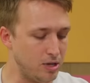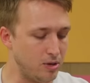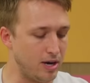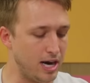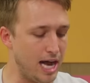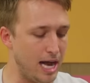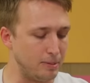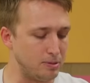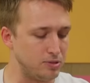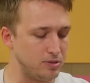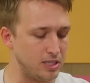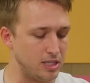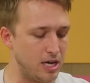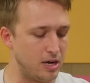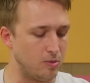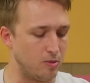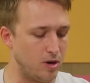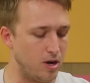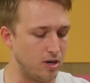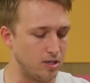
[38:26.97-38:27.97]
You are absolutely
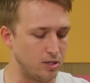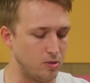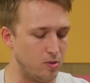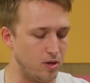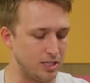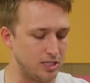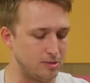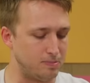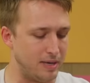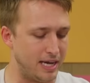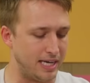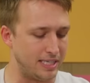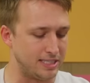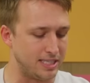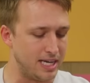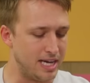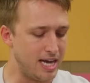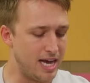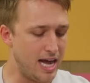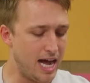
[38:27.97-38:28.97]
not wrong to want space.
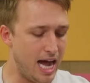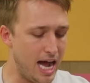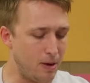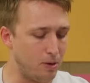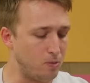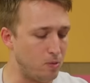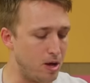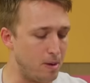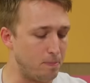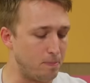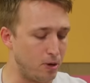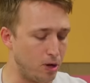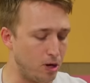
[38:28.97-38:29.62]
I would want